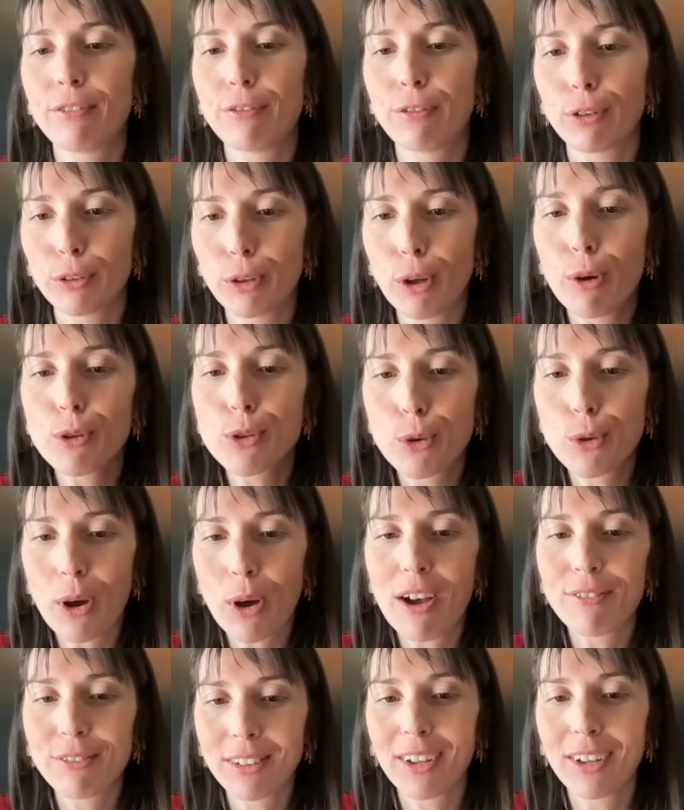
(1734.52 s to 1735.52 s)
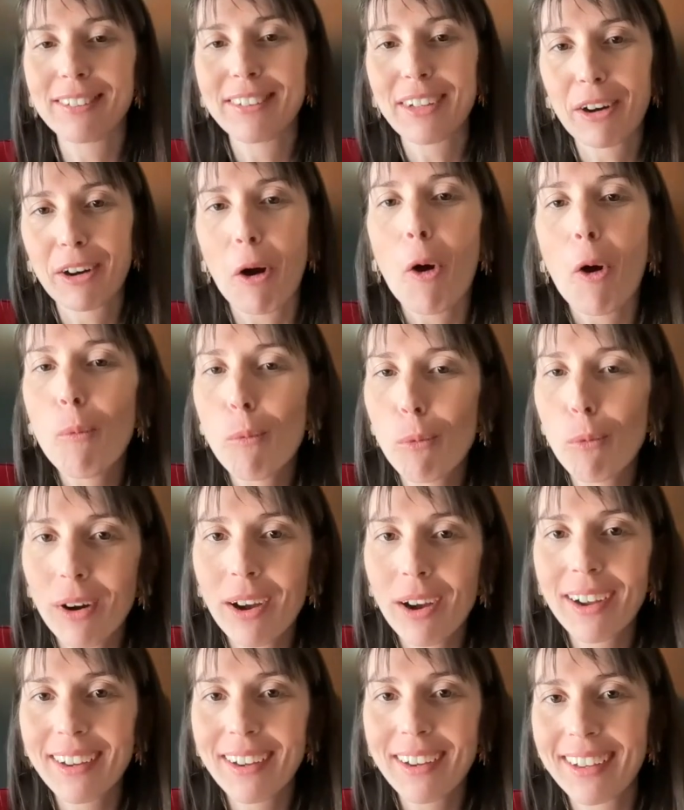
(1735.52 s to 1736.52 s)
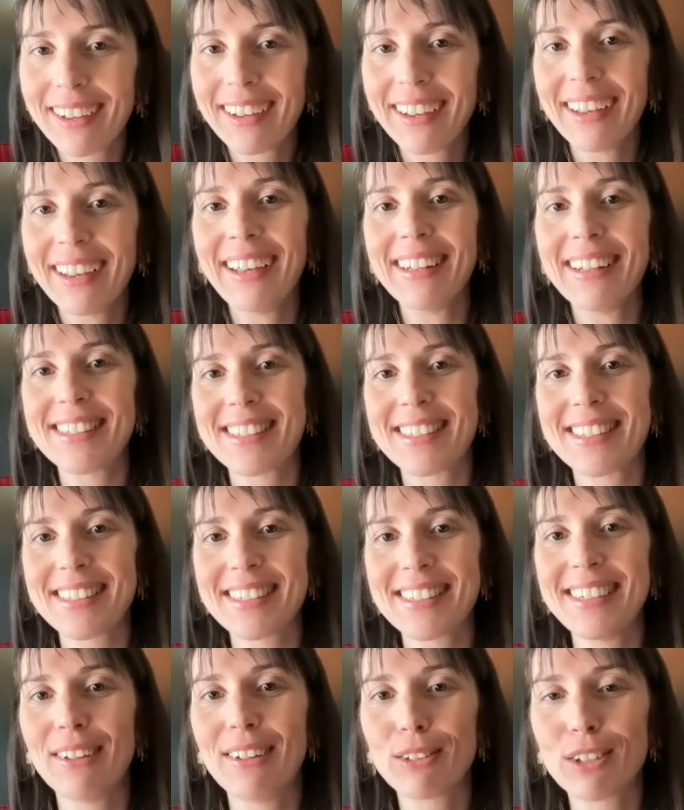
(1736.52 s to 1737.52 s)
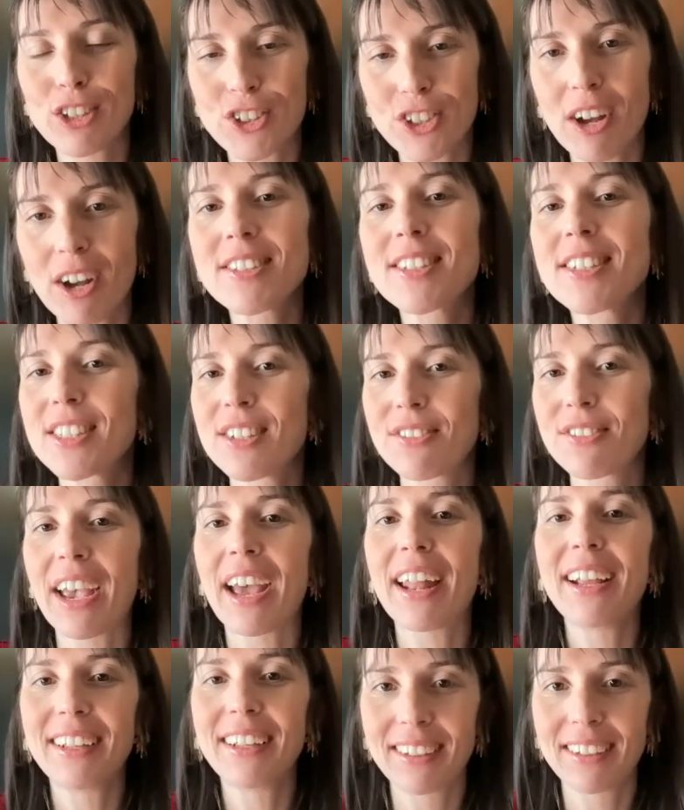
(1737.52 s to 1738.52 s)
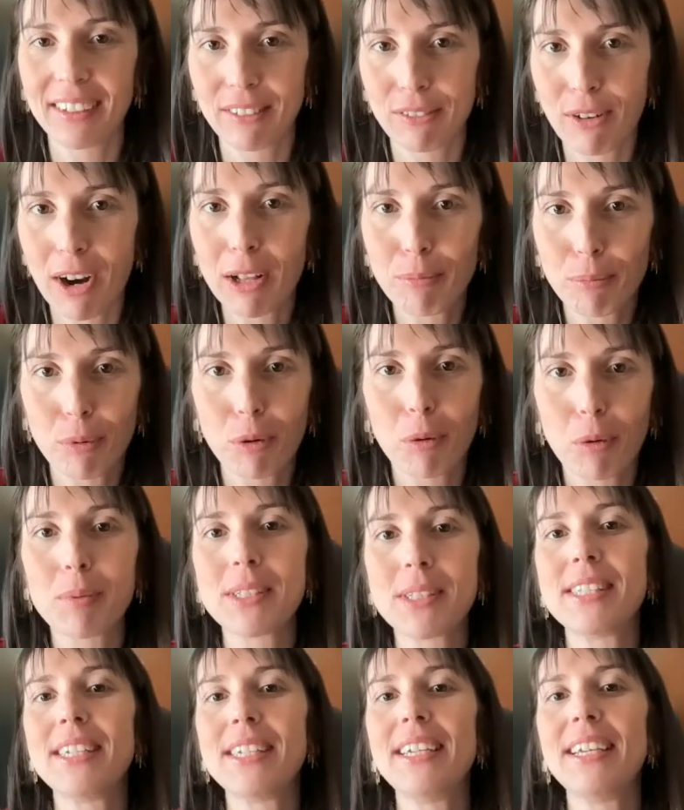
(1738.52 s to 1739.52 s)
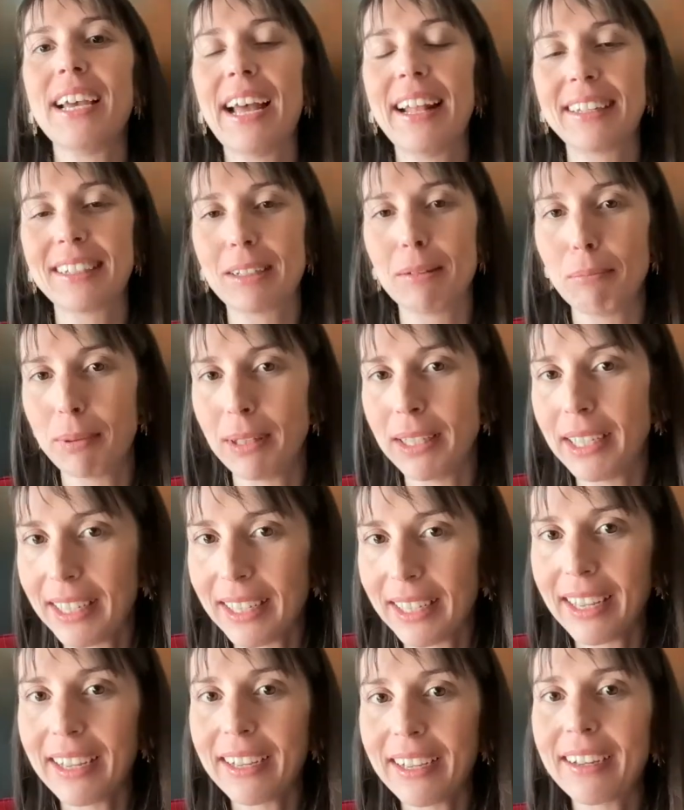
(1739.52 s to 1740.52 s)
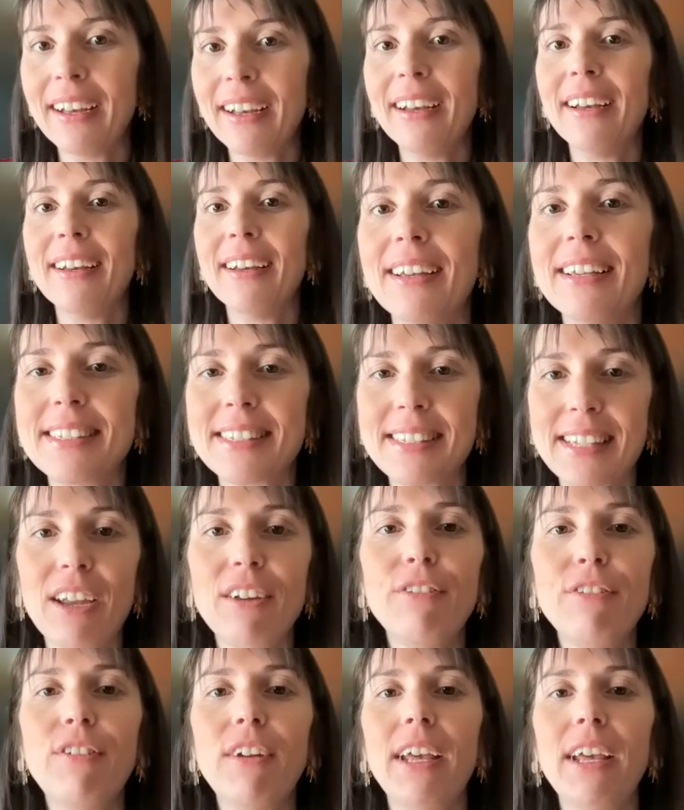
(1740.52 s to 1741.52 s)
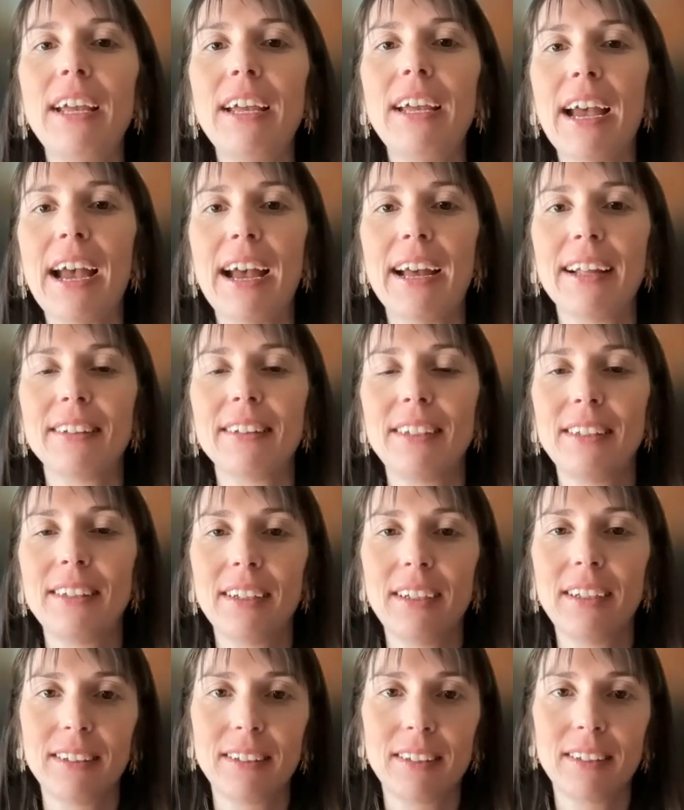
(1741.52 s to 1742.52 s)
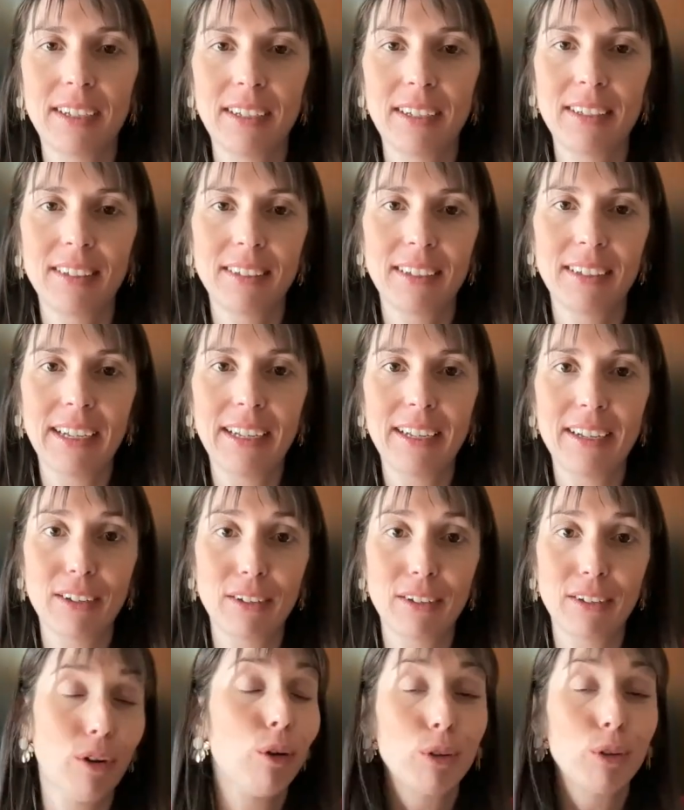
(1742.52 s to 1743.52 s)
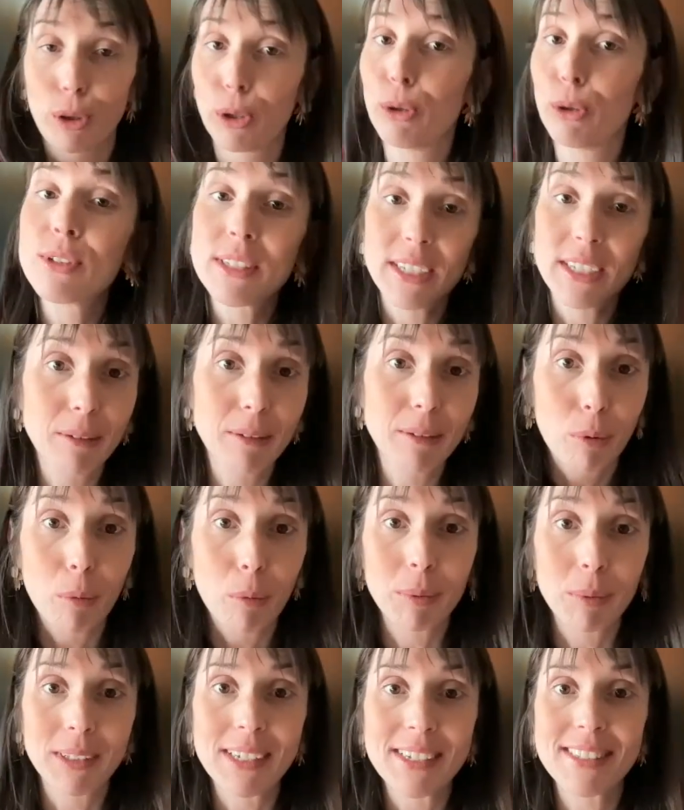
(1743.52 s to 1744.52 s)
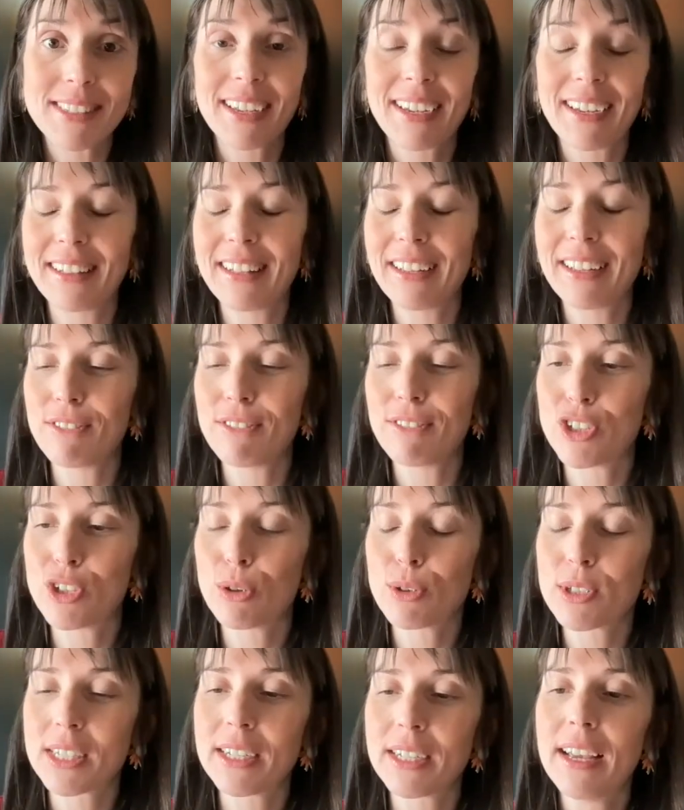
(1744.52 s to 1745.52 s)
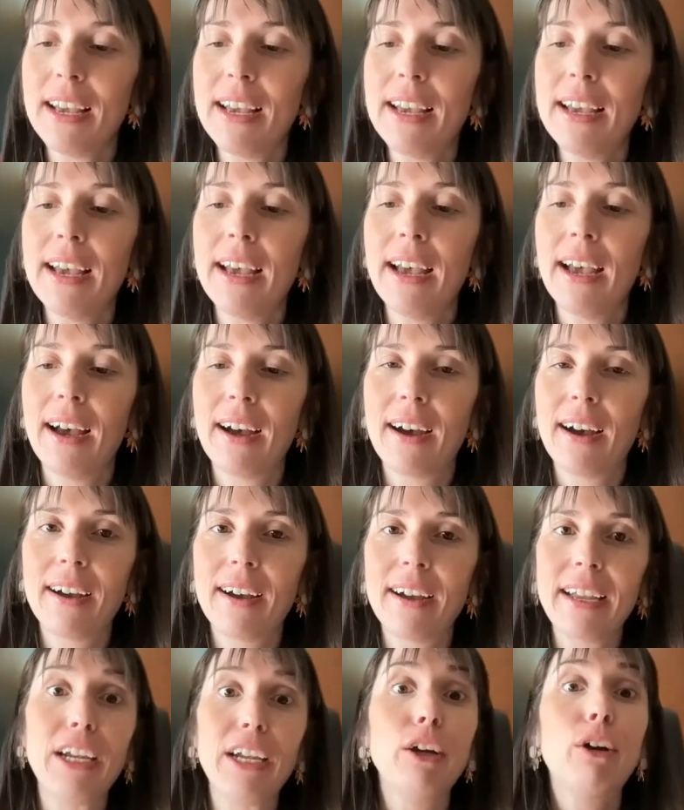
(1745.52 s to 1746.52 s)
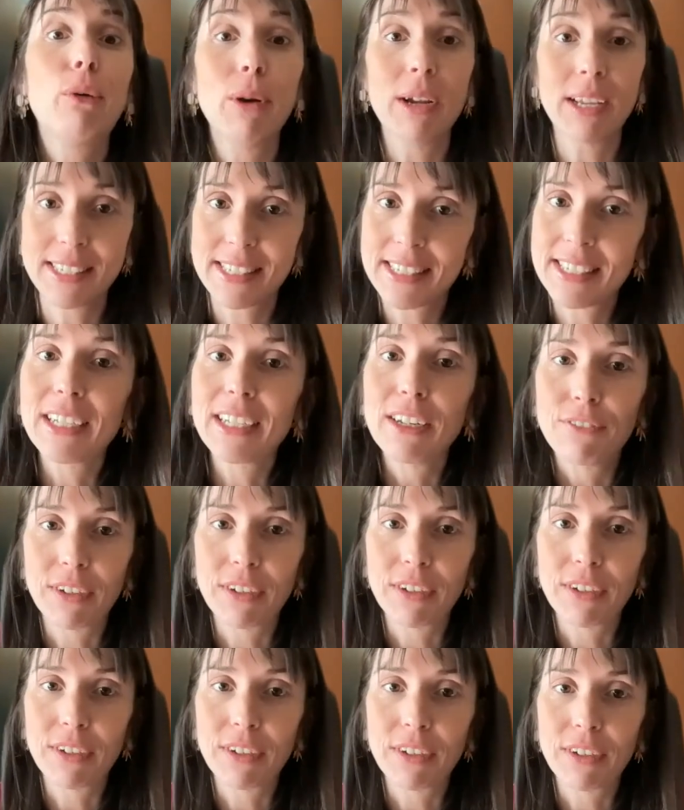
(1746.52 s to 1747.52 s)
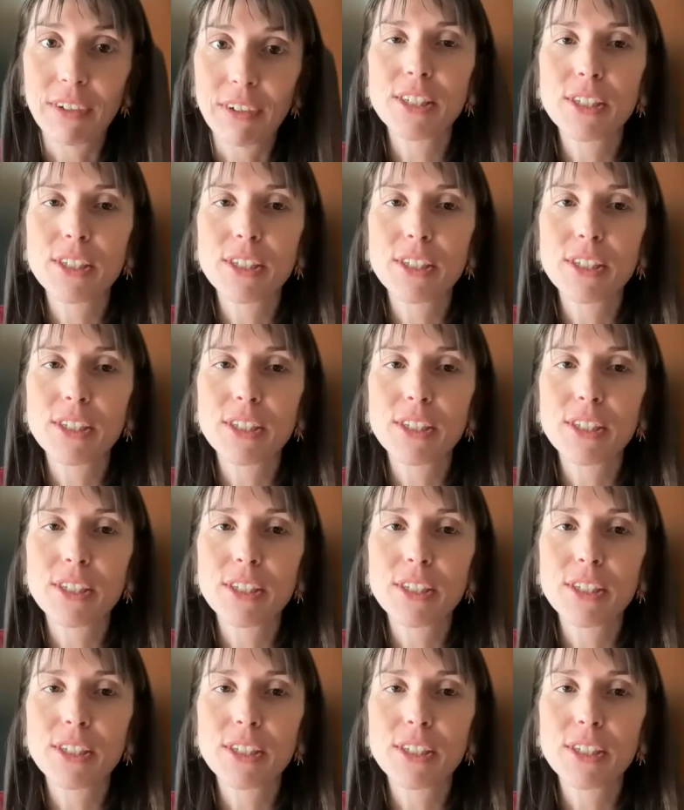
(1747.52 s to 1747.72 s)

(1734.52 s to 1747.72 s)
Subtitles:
for those who have done their homework, it's, the chances of getting a right property and completing safely and in not losing the properties they've chosen increase significantly.